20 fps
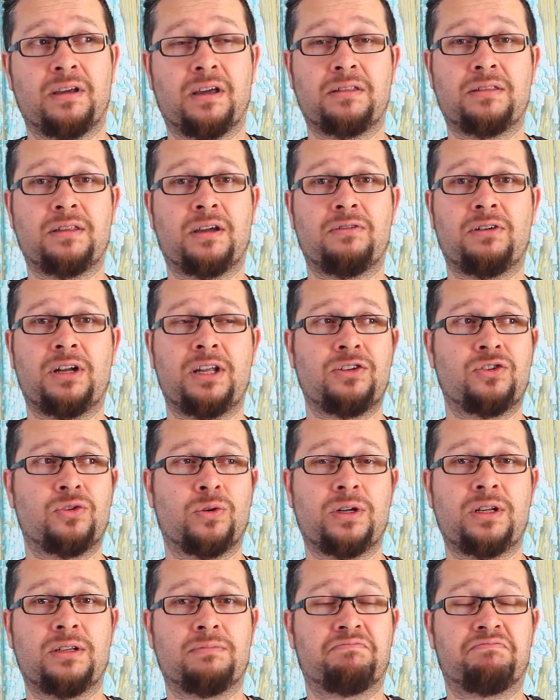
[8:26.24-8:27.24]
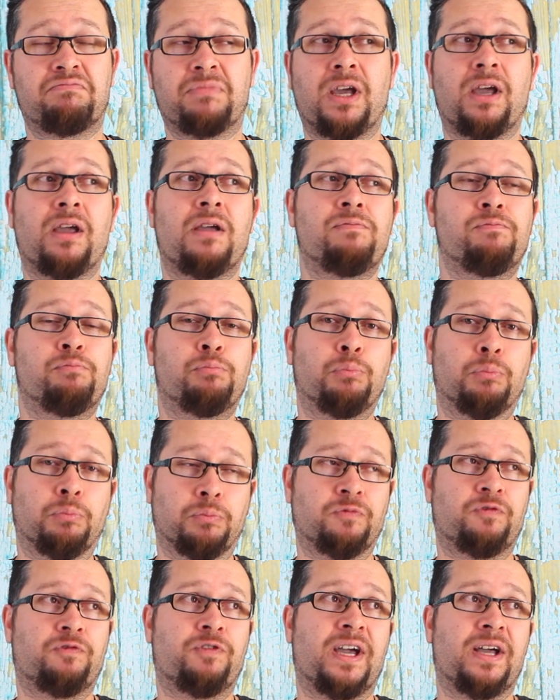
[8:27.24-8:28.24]
I thoroughly enjoyed it. I
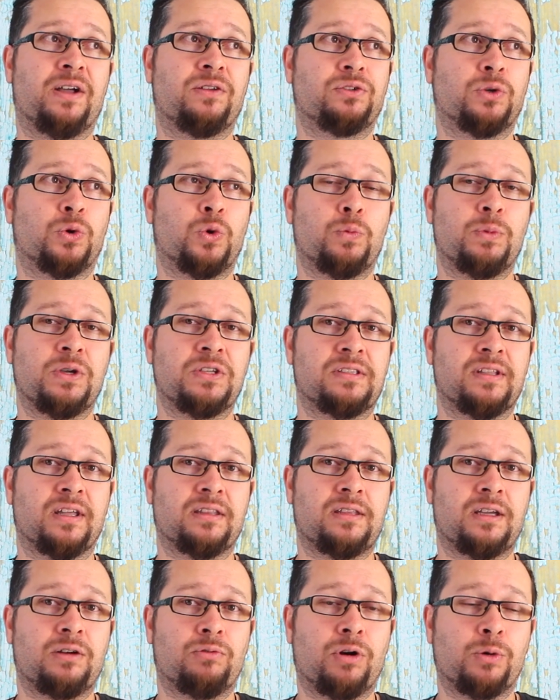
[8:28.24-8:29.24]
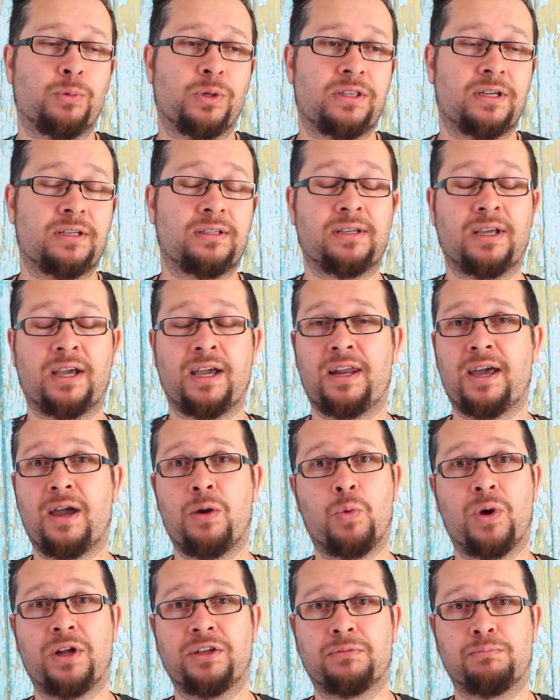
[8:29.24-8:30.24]
found almost nothing wrong with it, and I
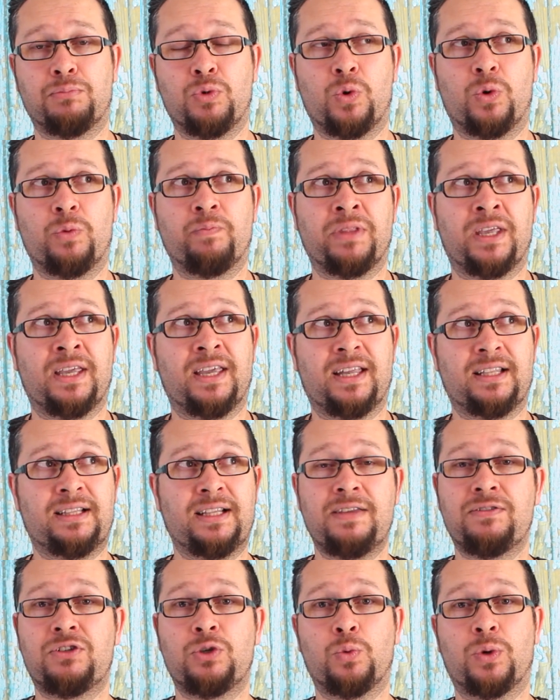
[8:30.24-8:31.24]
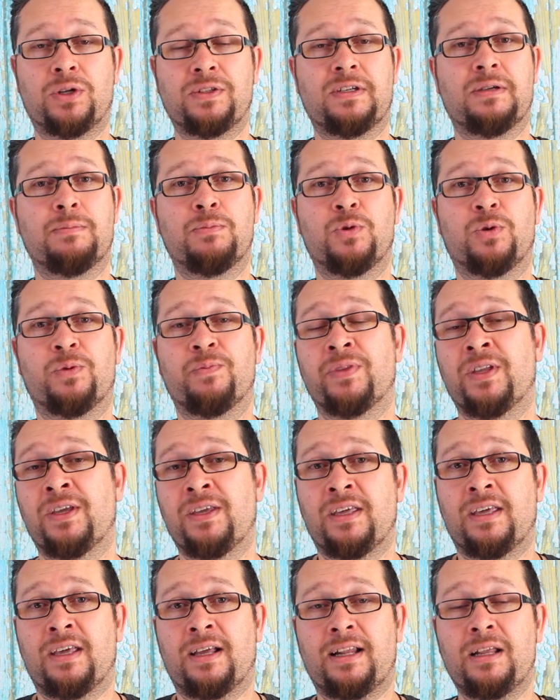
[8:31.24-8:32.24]
want more. It leaves you wanting more.
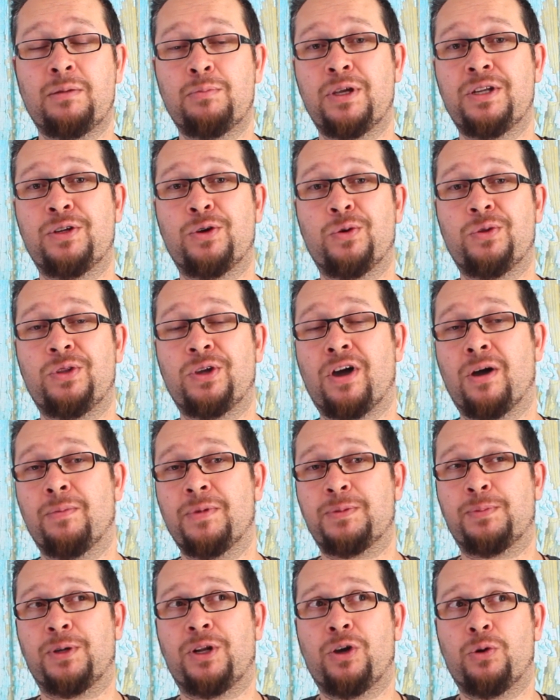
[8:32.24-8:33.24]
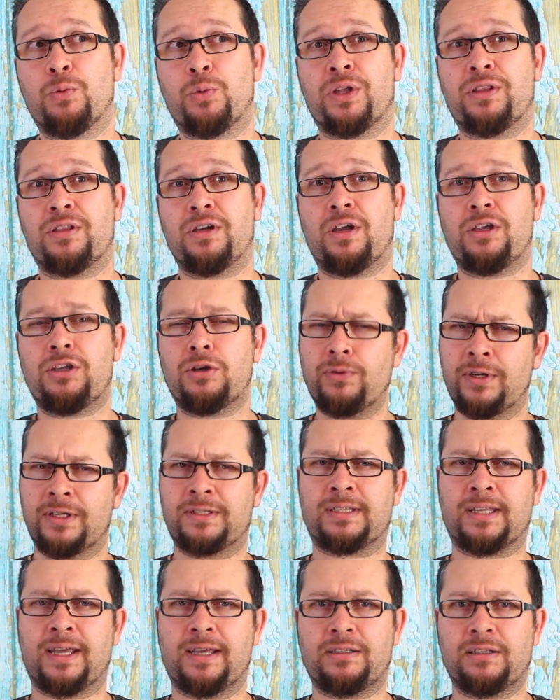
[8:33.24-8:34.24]
Let me know in the comments below whether you're
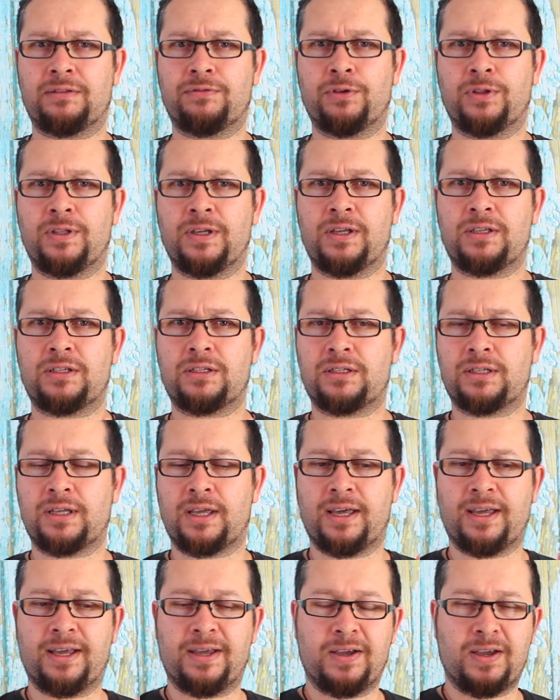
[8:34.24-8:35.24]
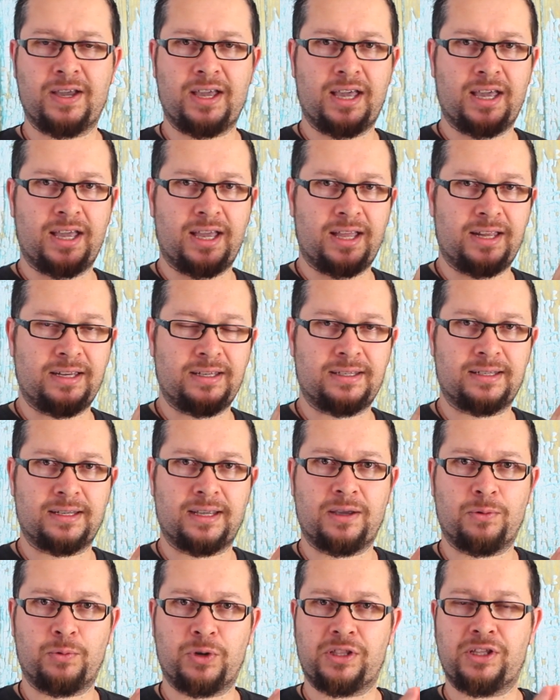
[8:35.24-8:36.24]
excited for this, and
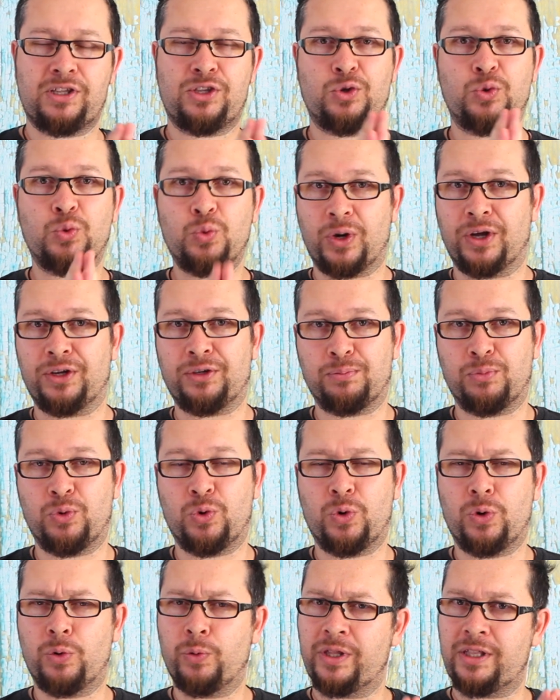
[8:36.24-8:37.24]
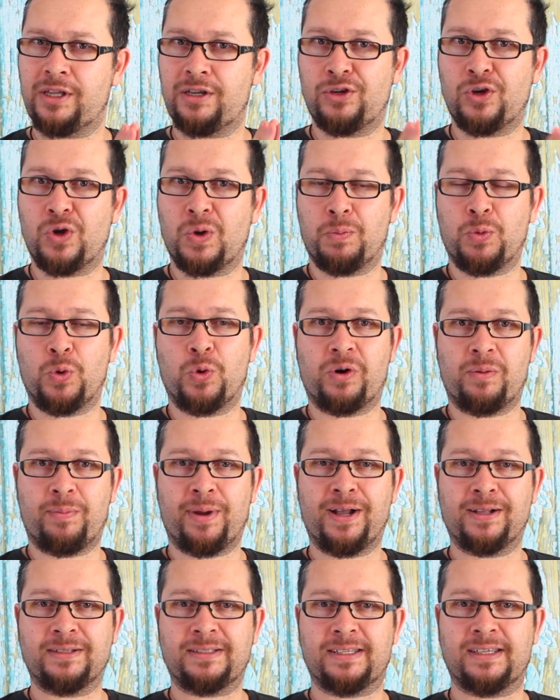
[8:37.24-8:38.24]
whether you want more, whether you know more
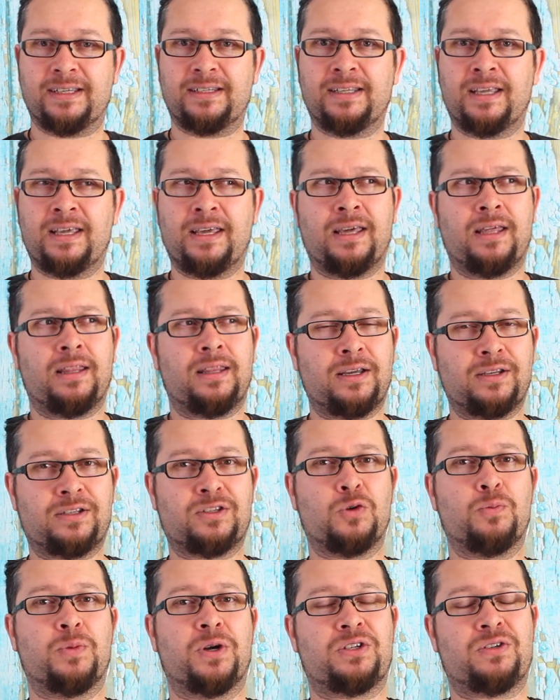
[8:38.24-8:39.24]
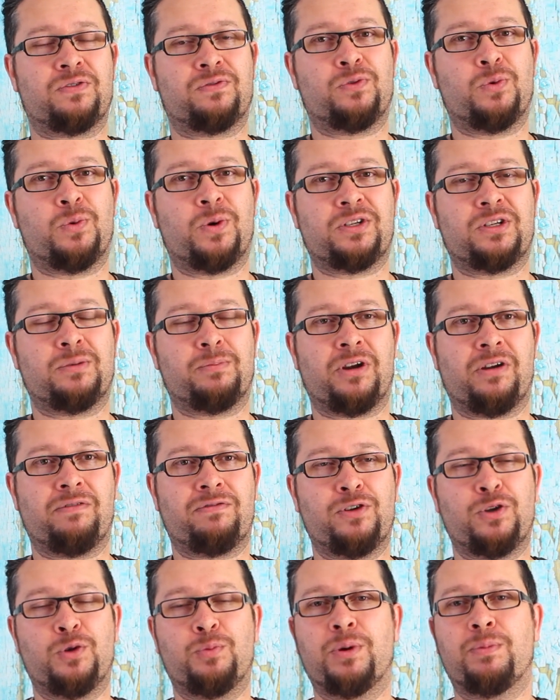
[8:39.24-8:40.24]
about it. Thanks so much for watching my
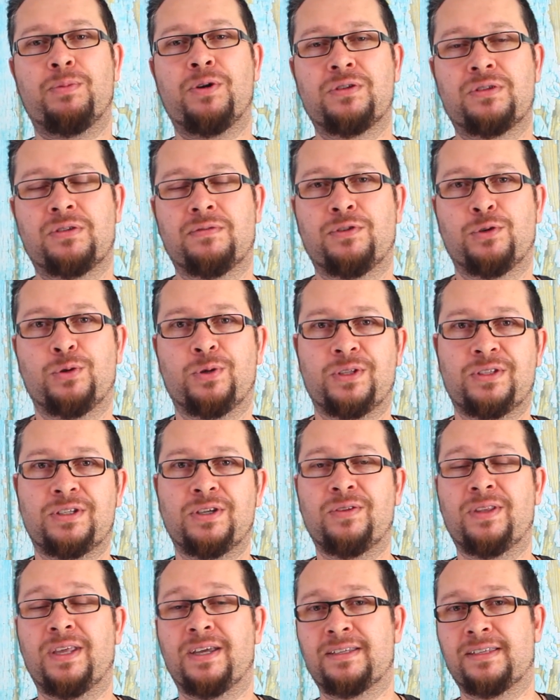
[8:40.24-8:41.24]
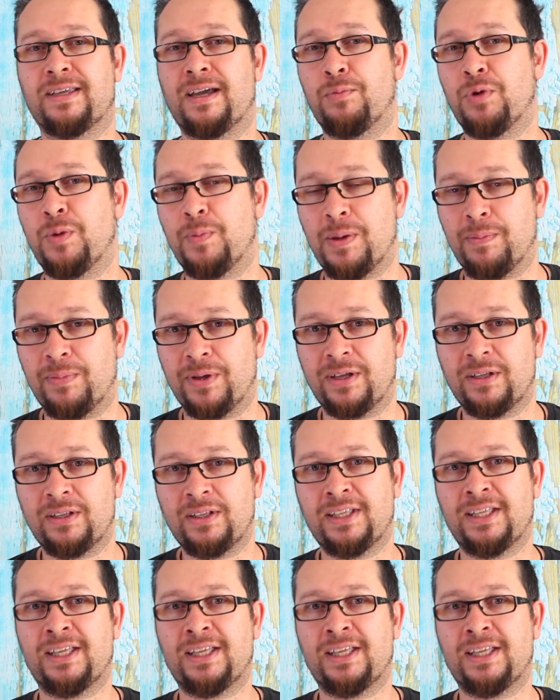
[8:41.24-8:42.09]
review. But most of all, until next time, remember,